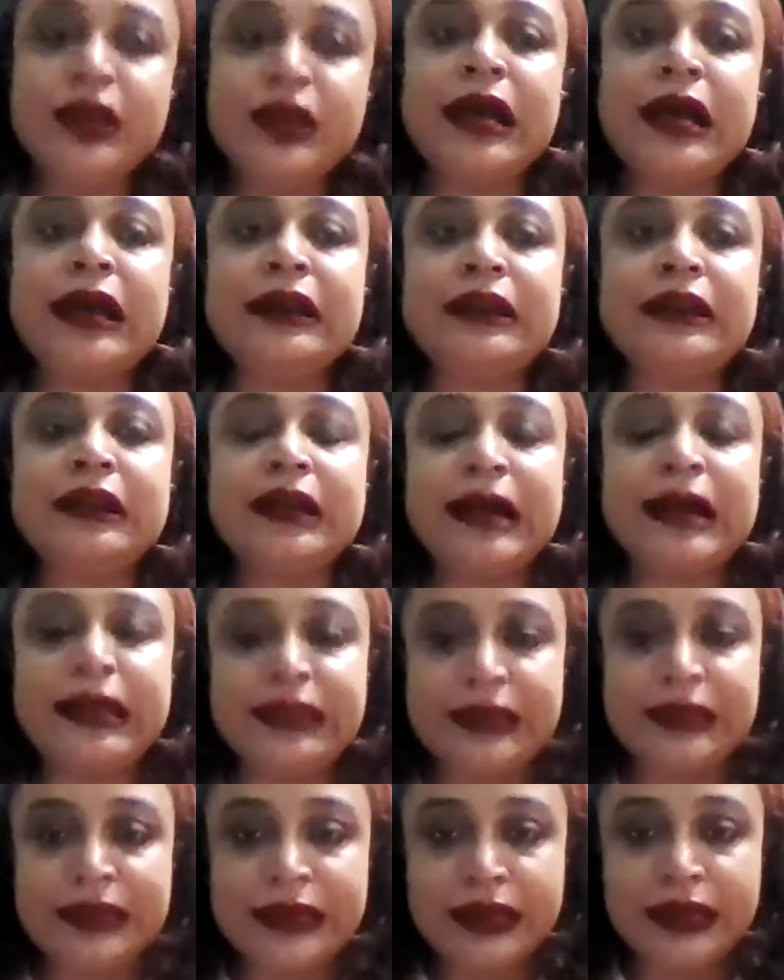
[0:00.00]
And
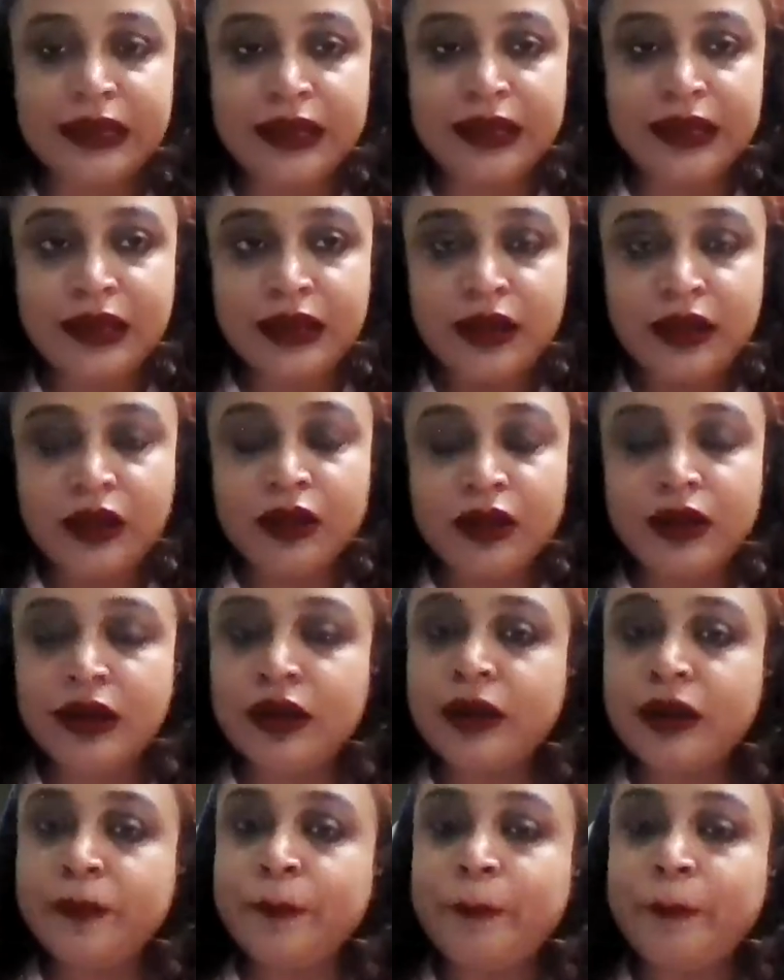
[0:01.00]
kindly
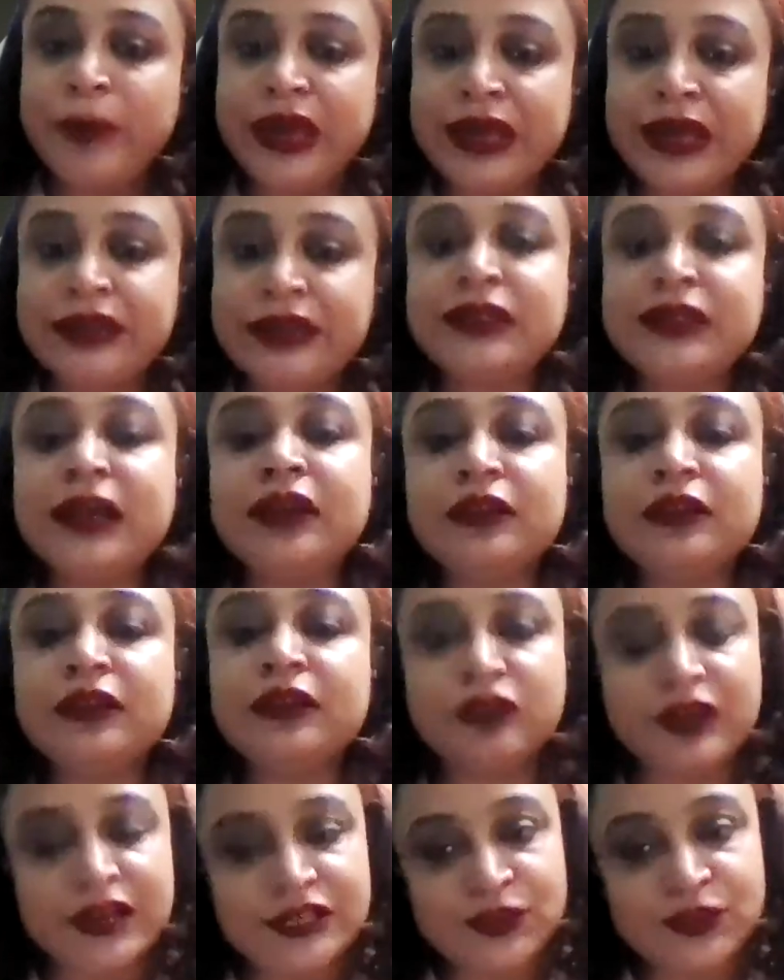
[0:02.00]
make that
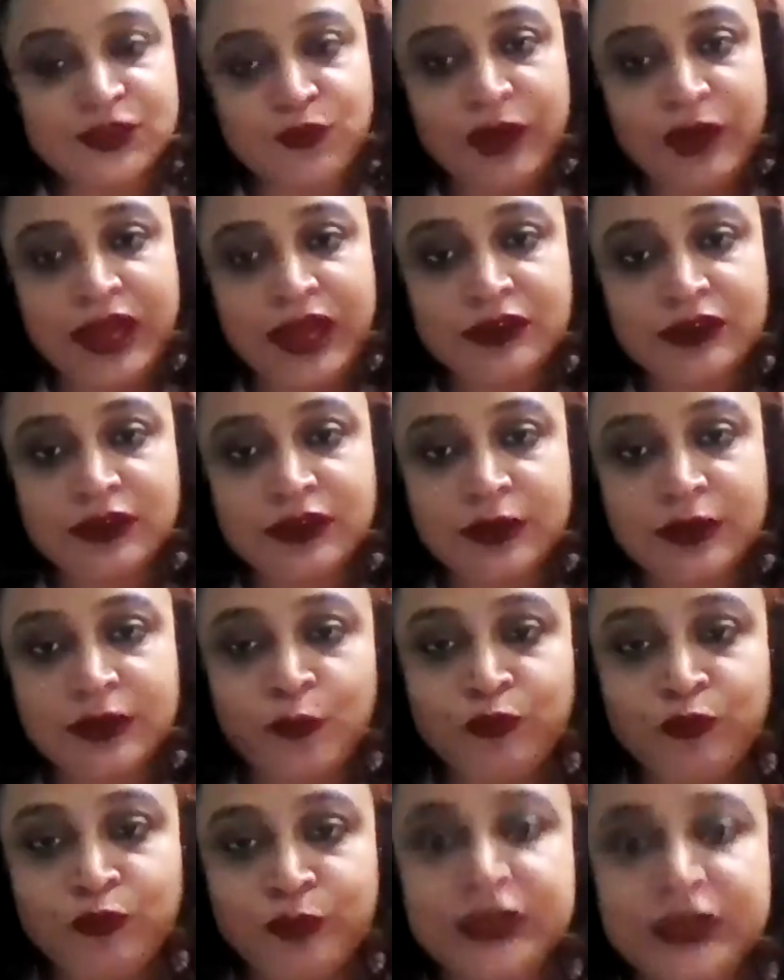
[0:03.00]
trust factor
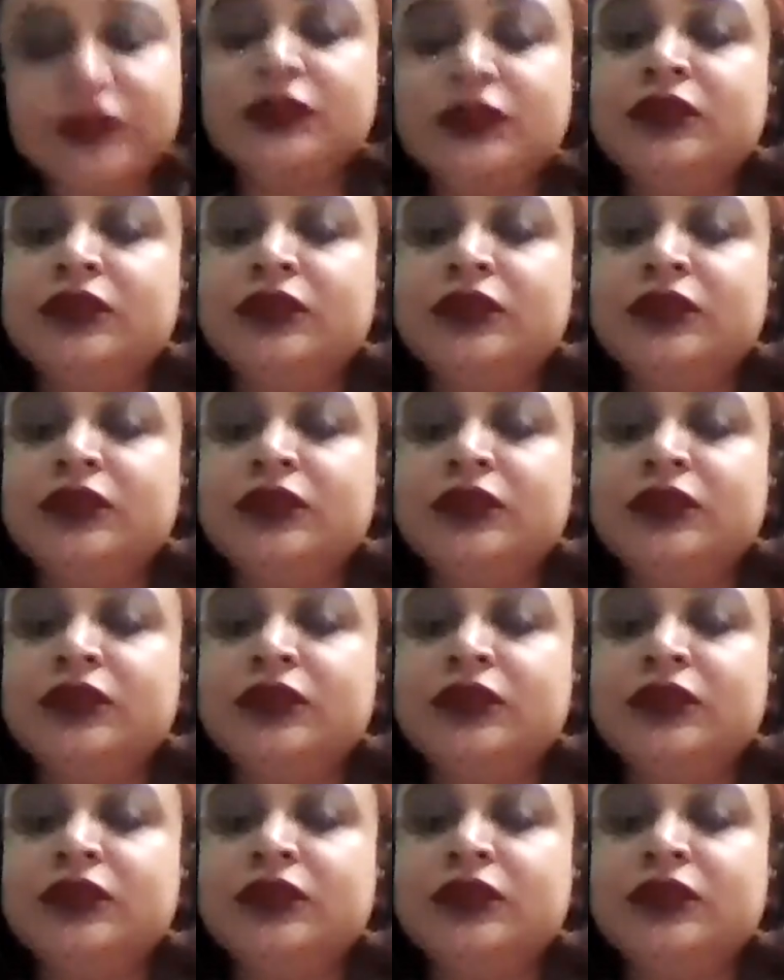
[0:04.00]
with